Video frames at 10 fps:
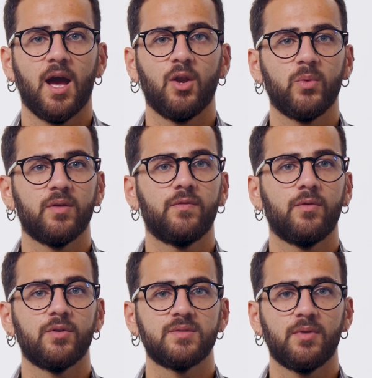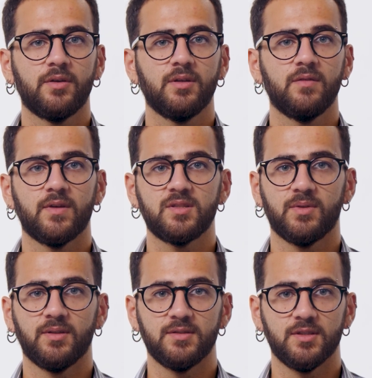allowing for smarter
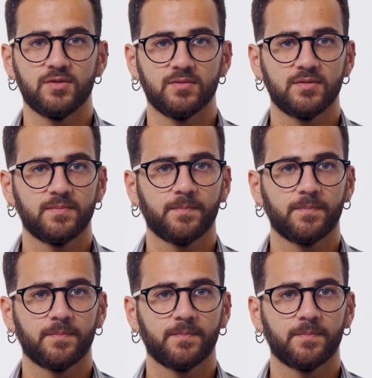investment decisions.